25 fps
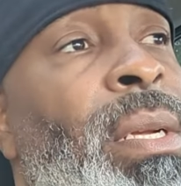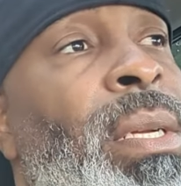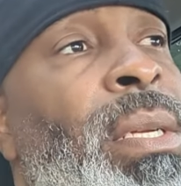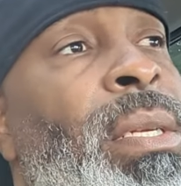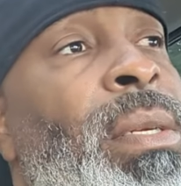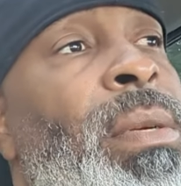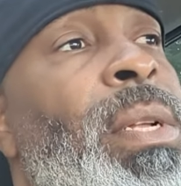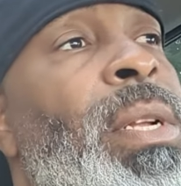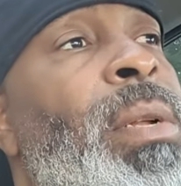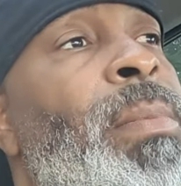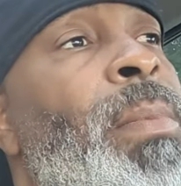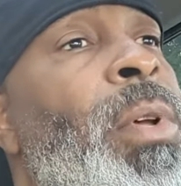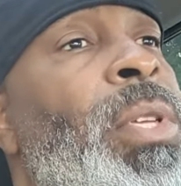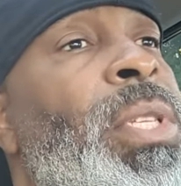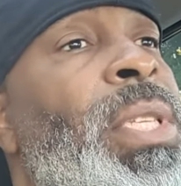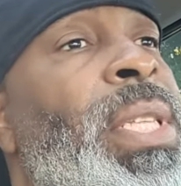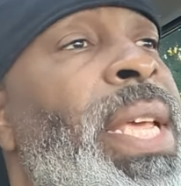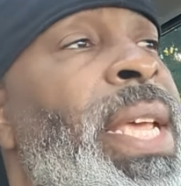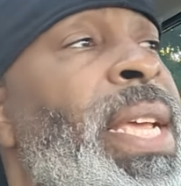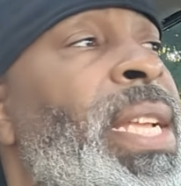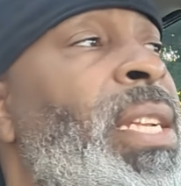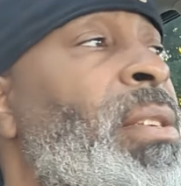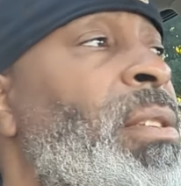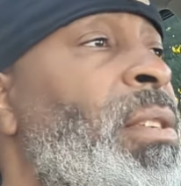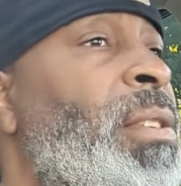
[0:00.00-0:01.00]
one of the most
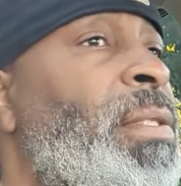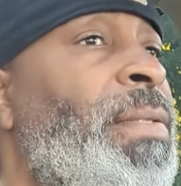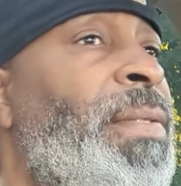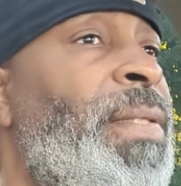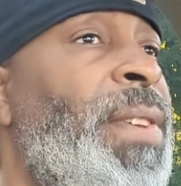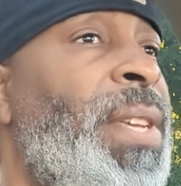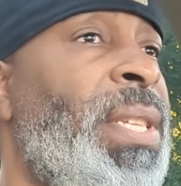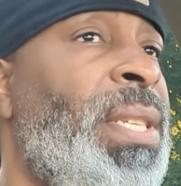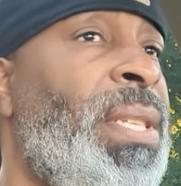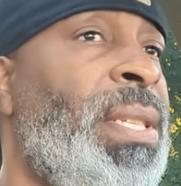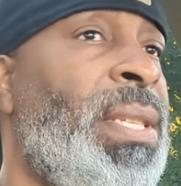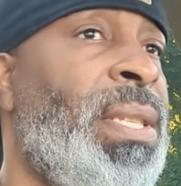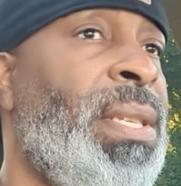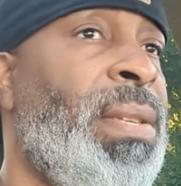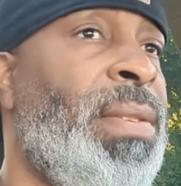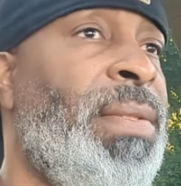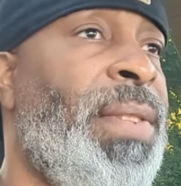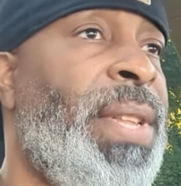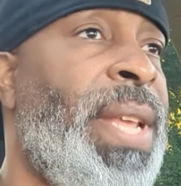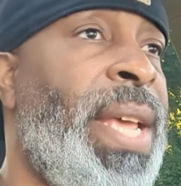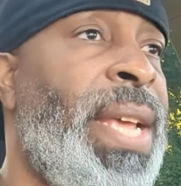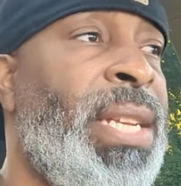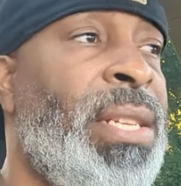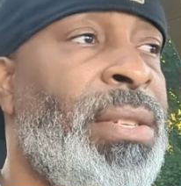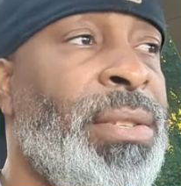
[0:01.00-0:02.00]
dangerous fists,
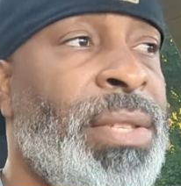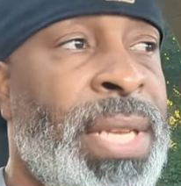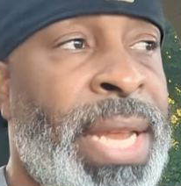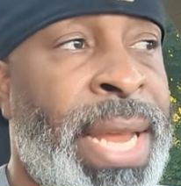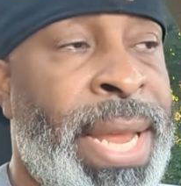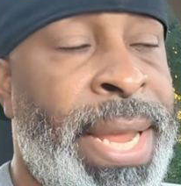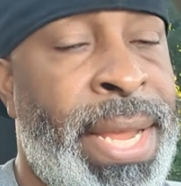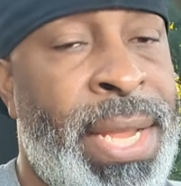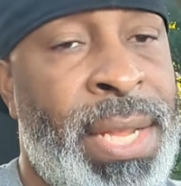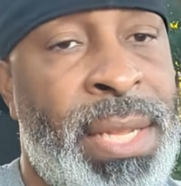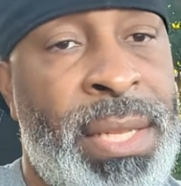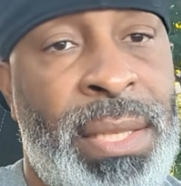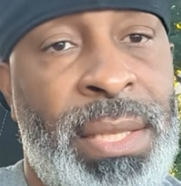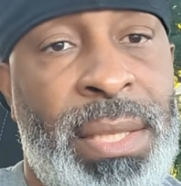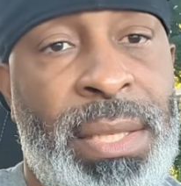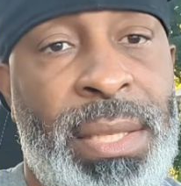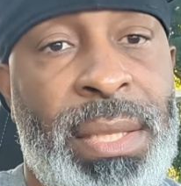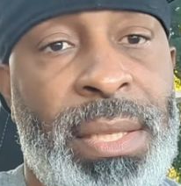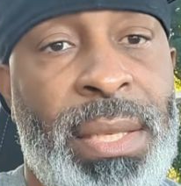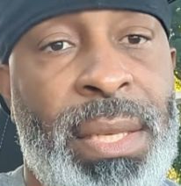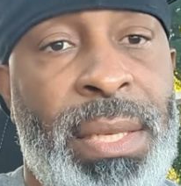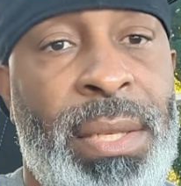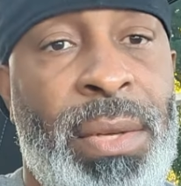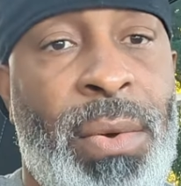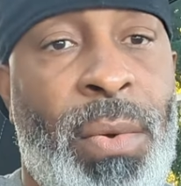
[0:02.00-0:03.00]
dangerous
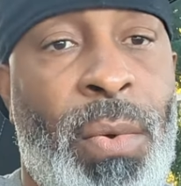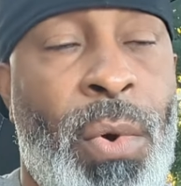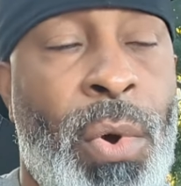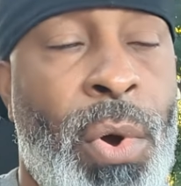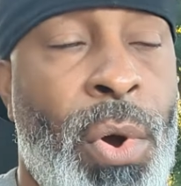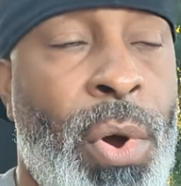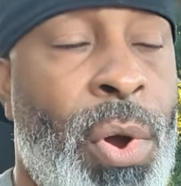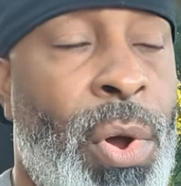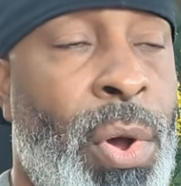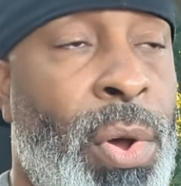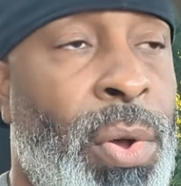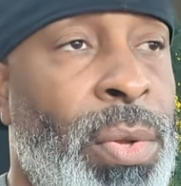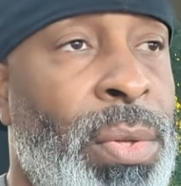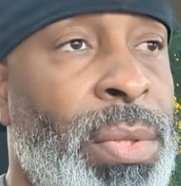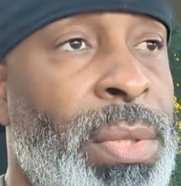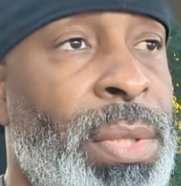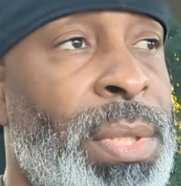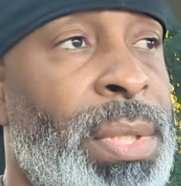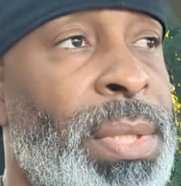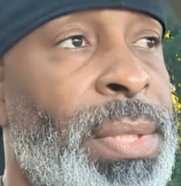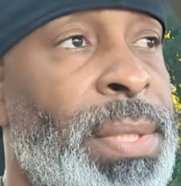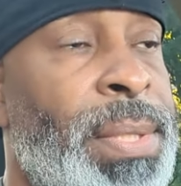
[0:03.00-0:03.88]
hands in the world.